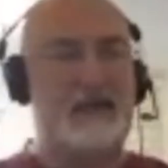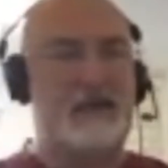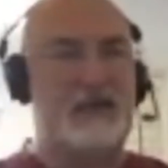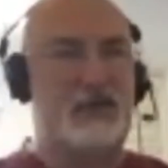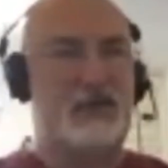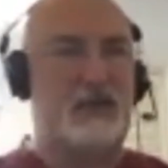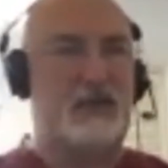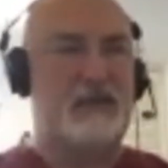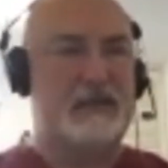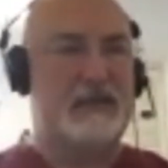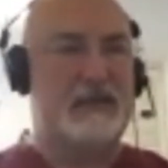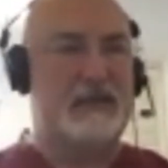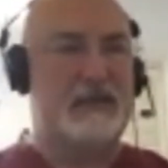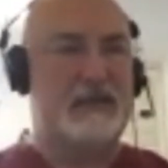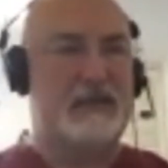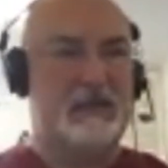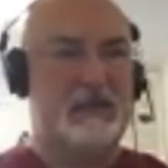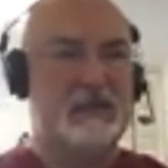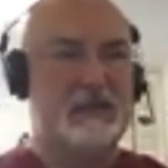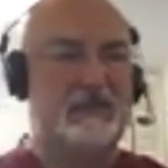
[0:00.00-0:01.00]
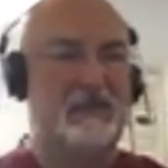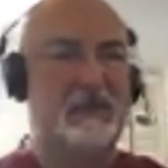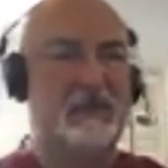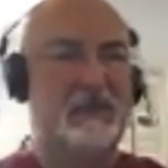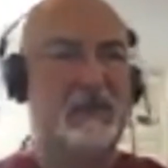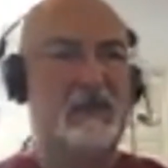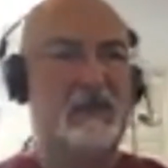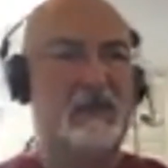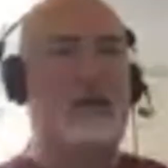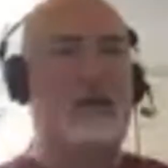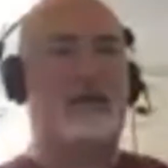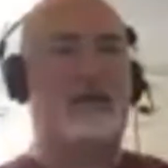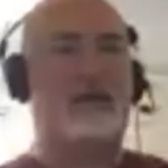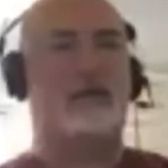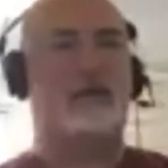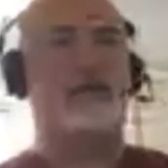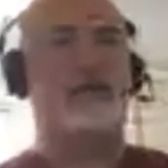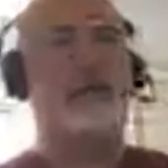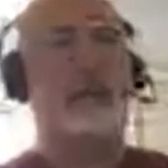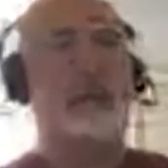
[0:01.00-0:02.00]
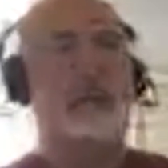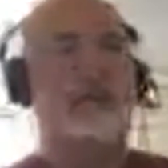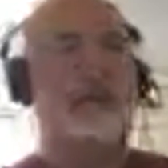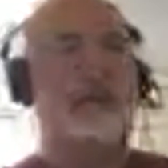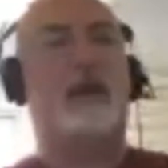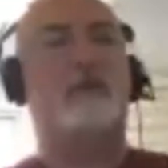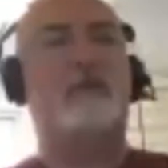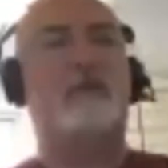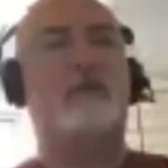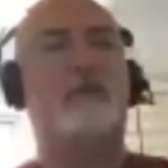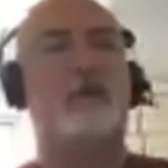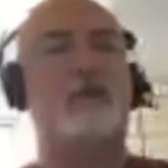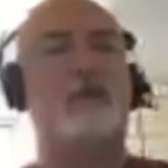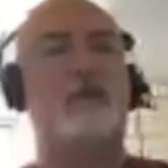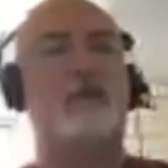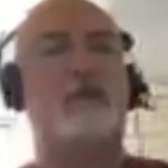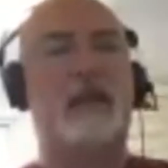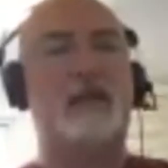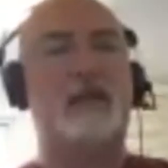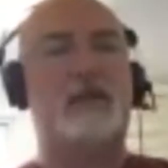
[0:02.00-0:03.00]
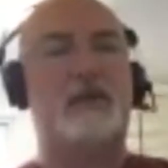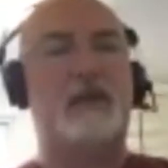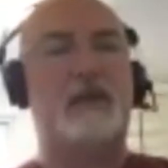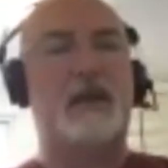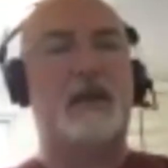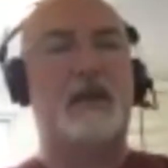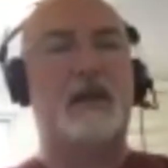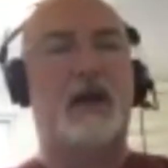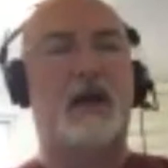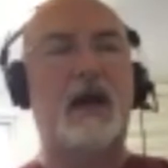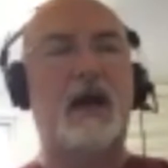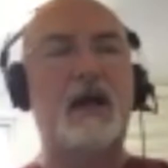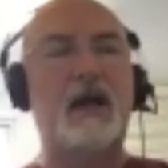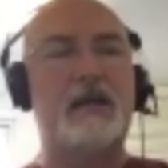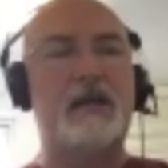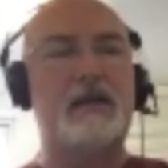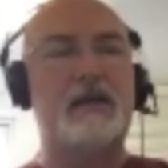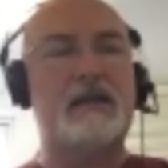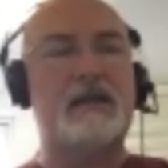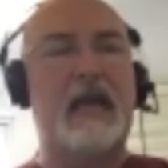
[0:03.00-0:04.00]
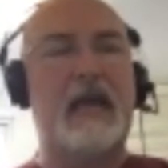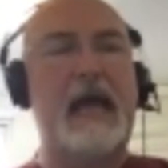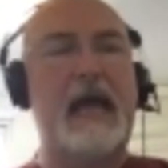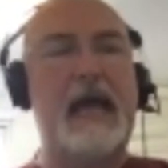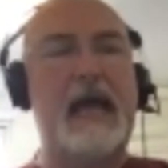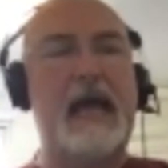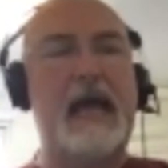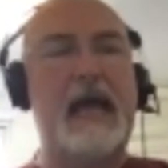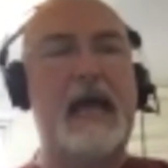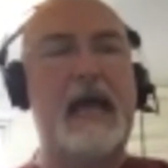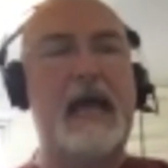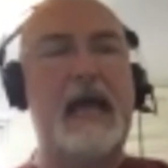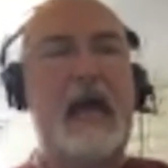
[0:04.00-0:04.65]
she was sent to us from the National Pain Referral Centre in Ireland. And